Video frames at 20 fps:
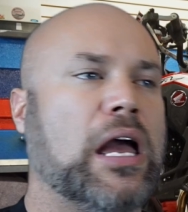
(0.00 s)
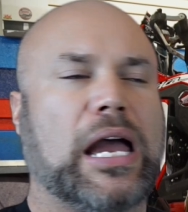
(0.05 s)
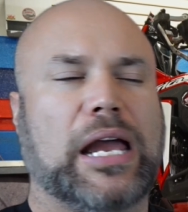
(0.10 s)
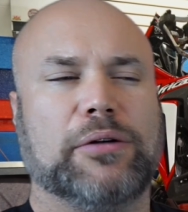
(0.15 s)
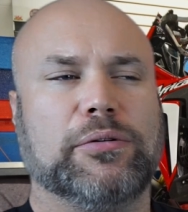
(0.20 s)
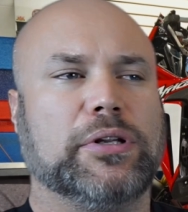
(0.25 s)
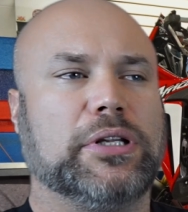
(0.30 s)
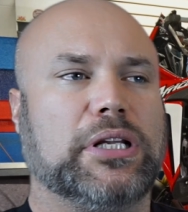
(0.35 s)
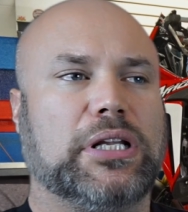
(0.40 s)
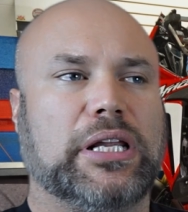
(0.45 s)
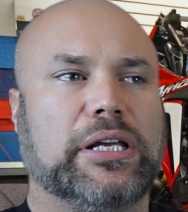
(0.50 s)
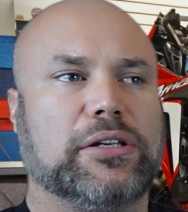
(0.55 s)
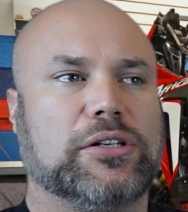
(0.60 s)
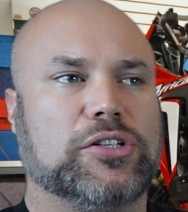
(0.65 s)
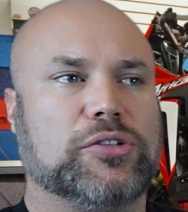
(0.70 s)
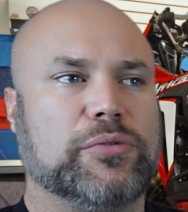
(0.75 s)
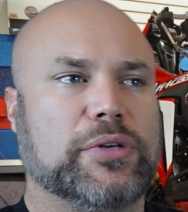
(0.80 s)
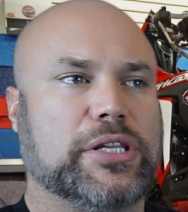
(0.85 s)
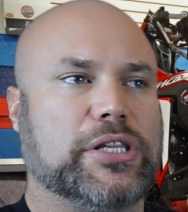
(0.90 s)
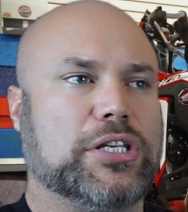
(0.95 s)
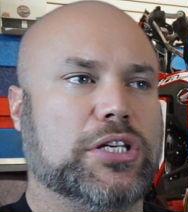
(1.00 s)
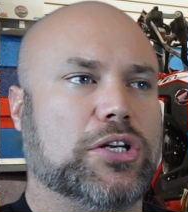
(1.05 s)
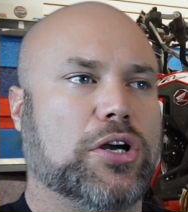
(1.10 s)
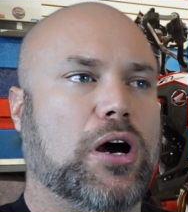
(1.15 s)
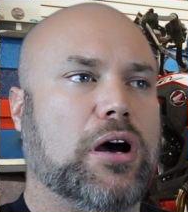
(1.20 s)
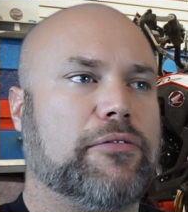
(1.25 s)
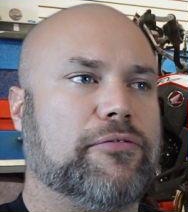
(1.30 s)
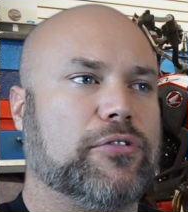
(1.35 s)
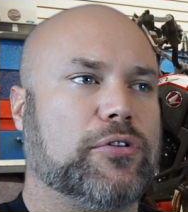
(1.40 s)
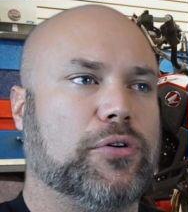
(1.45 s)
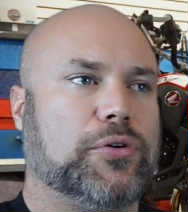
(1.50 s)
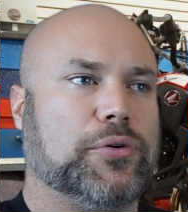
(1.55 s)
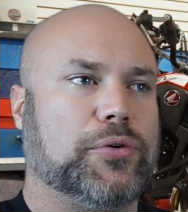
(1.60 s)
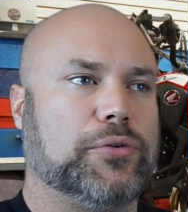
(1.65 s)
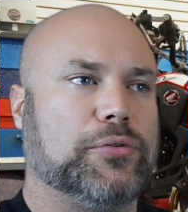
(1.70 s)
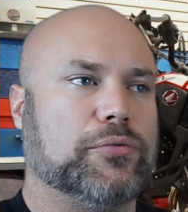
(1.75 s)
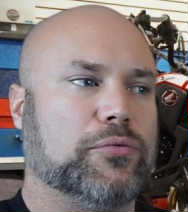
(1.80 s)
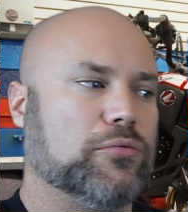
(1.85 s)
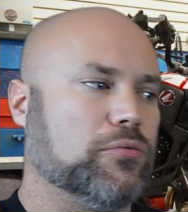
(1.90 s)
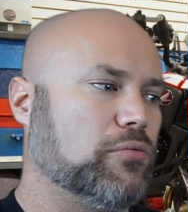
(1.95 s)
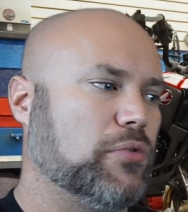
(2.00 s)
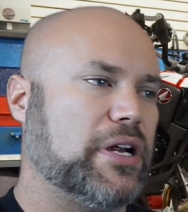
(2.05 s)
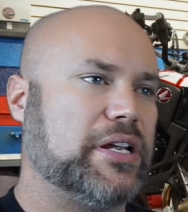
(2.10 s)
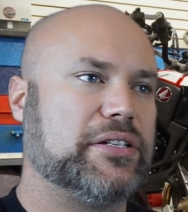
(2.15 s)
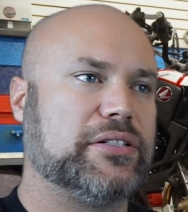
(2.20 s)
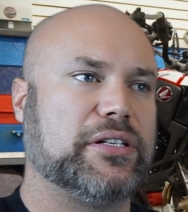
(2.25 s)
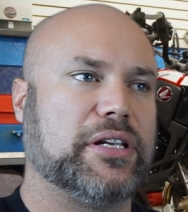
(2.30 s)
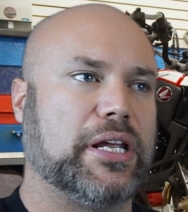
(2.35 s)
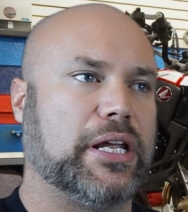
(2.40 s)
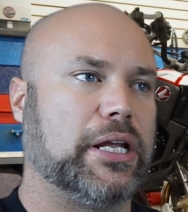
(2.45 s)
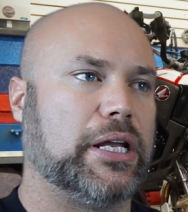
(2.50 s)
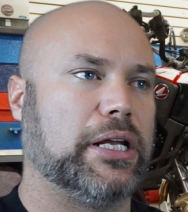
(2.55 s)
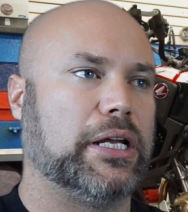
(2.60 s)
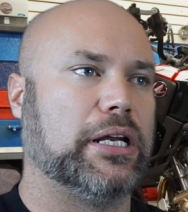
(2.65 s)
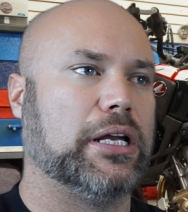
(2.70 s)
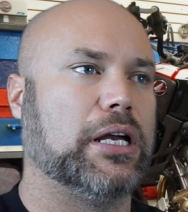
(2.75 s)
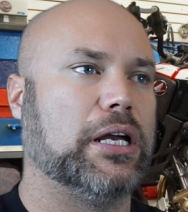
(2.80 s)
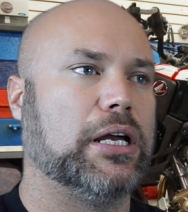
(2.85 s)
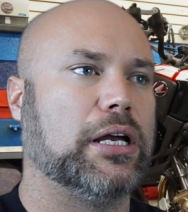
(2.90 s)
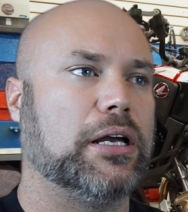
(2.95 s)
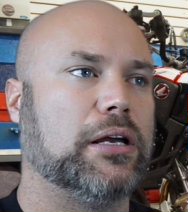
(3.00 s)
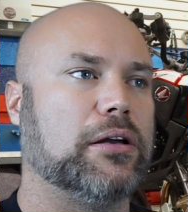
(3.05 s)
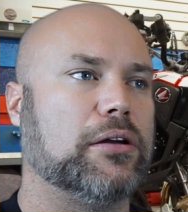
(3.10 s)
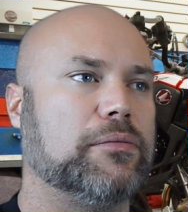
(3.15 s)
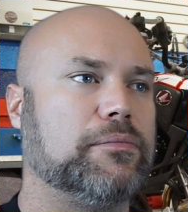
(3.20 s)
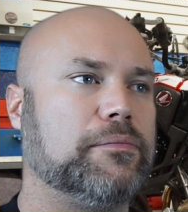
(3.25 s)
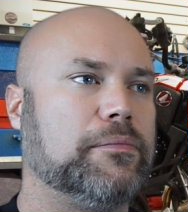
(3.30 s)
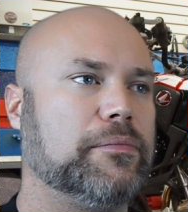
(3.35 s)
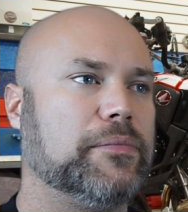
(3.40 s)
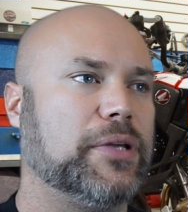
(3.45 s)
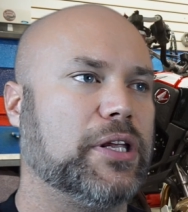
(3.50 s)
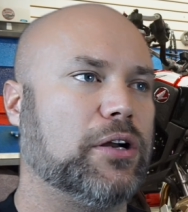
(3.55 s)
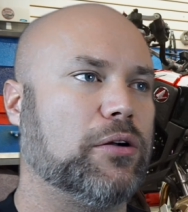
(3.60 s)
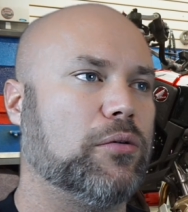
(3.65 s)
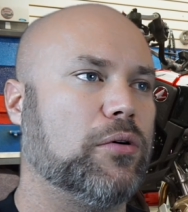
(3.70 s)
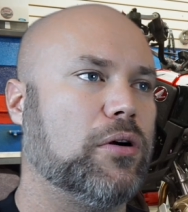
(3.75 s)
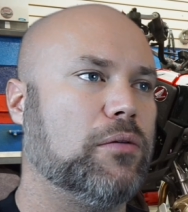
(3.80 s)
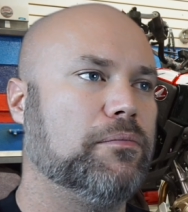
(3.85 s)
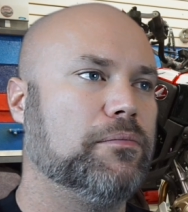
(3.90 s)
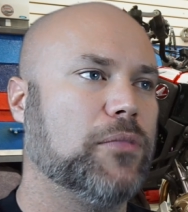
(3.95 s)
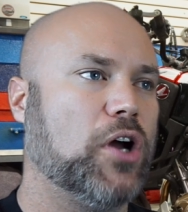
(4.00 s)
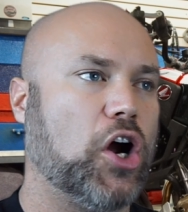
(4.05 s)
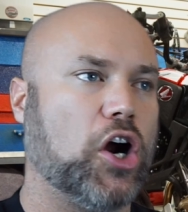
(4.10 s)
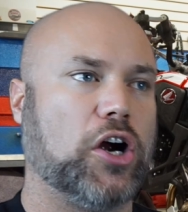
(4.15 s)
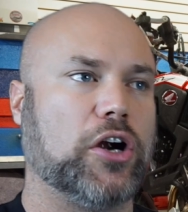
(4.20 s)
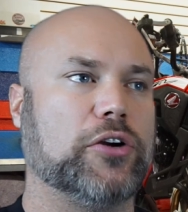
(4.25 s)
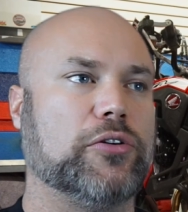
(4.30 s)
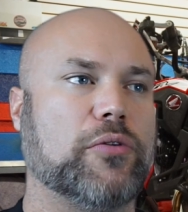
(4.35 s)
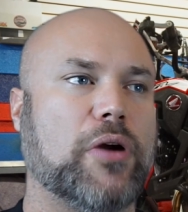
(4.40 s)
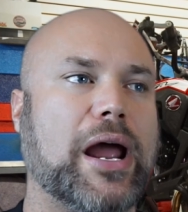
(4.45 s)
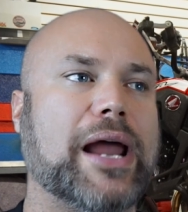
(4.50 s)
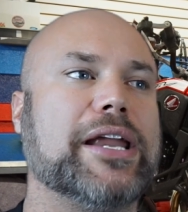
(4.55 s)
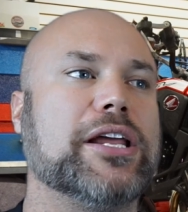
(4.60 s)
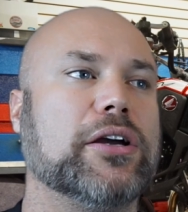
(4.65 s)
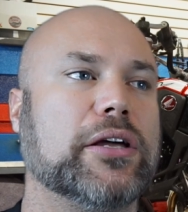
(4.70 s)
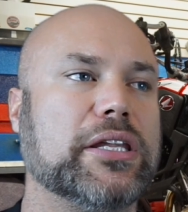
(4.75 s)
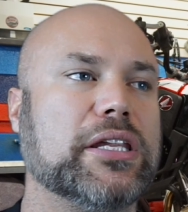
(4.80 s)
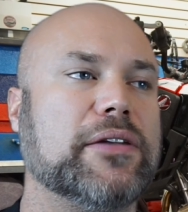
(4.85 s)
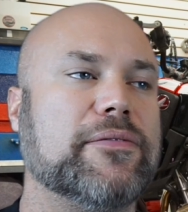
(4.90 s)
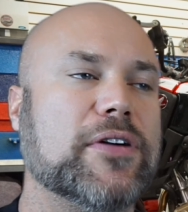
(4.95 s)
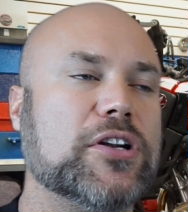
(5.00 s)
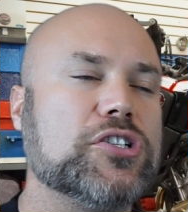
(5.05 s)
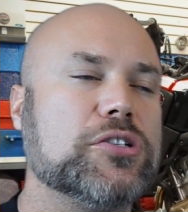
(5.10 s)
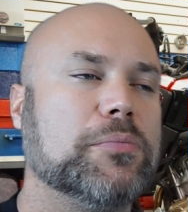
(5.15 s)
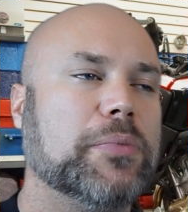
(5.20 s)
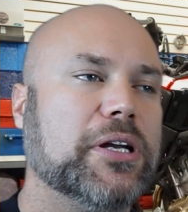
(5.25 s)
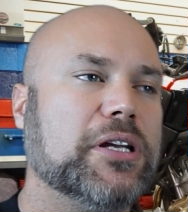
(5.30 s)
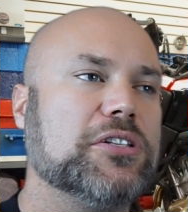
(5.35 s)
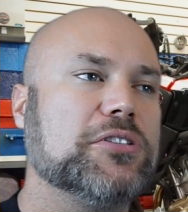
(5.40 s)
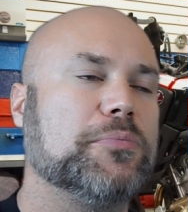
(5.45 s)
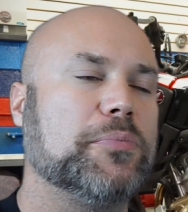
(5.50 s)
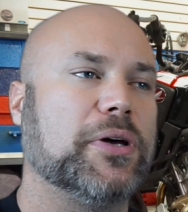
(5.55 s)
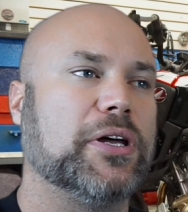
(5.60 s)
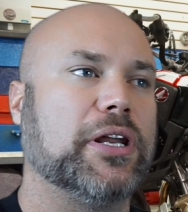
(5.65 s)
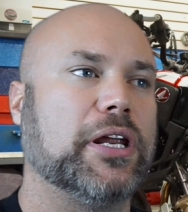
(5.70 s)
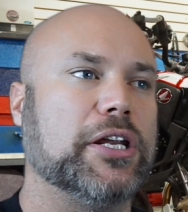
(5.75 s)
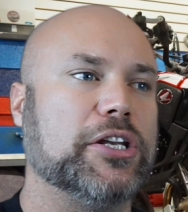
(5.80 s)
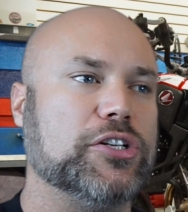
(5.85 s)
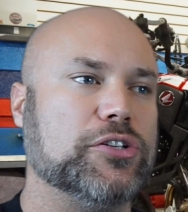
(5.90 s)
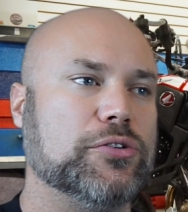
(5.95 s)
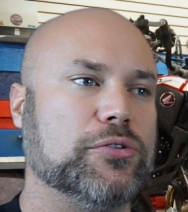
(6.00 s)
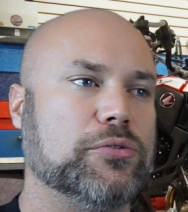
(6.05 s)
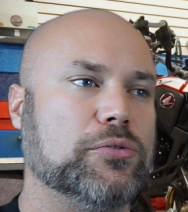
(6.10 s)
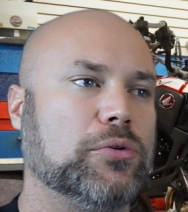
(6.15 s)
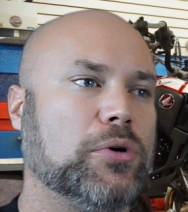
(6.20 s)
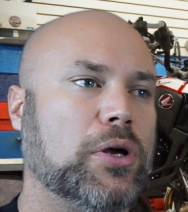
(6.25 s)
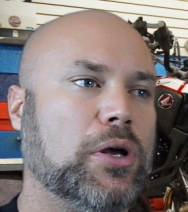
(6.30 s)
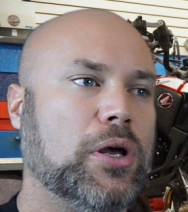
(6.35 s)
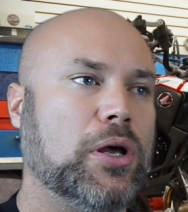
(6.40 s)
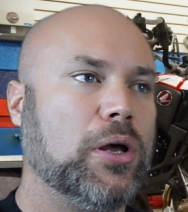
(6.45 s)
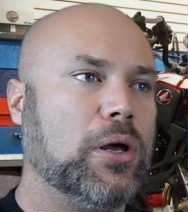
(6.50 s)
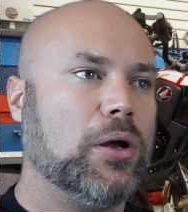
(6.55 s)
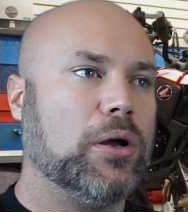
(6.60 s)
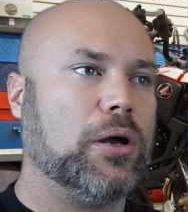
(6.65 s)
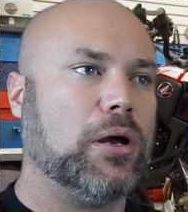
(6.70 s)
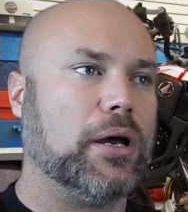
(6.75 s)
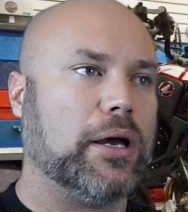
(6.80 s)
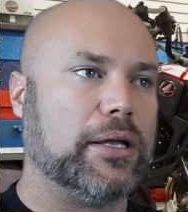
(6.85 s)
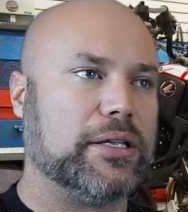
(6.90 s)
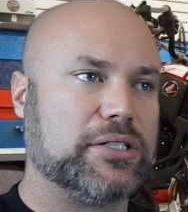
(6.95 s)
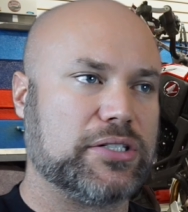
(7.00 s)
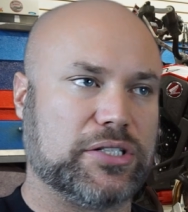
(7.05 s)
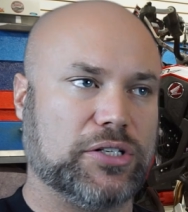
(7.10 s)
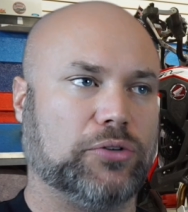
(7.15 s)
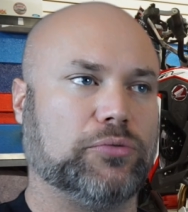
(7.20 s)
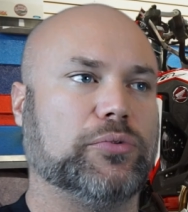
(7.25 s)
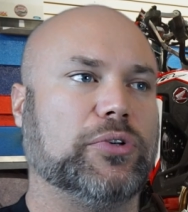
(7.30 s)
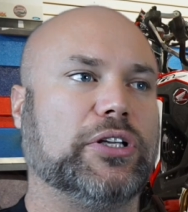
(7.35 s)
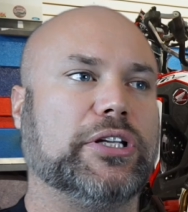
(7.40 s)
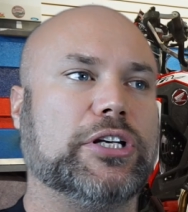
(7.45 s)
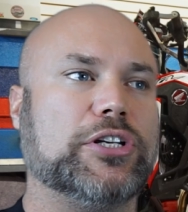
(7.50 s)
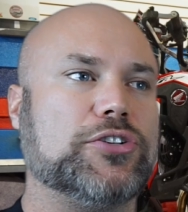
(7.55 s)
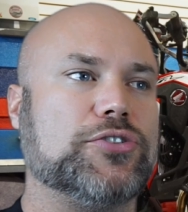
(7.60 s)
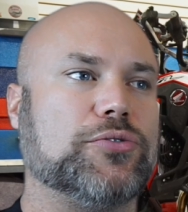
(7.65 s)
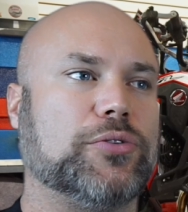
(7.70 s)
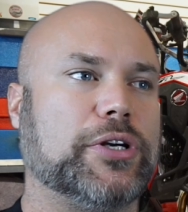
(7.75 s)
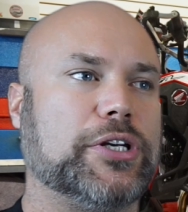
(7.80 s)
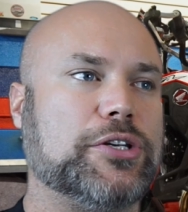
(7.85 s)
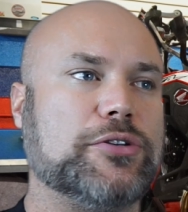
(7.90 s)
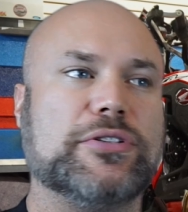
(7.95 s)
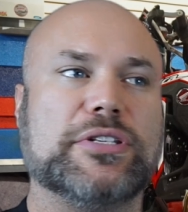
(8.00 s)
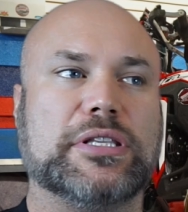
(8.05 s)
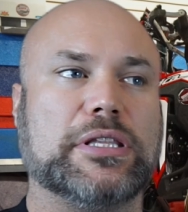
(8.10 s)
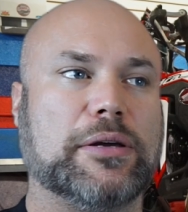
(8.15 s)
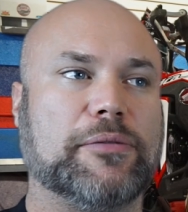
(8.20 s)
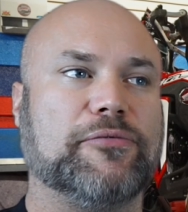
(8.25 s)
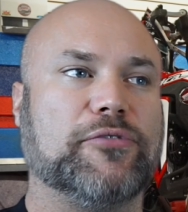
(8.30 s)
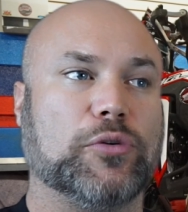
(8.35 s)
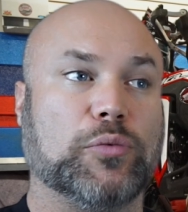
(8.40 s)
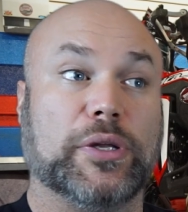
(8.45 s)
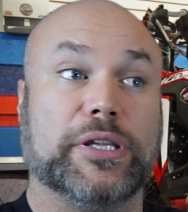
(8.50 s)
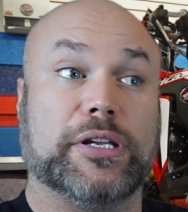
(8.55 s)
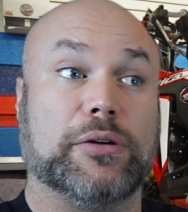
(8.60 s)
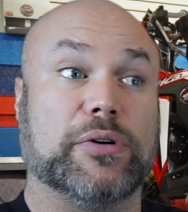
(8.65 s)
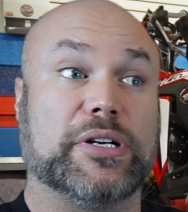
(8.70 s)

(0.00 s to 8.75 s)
I really like doing the off-road racing, hard riding on the adventure bikes, but I do still really enjoy using them for what they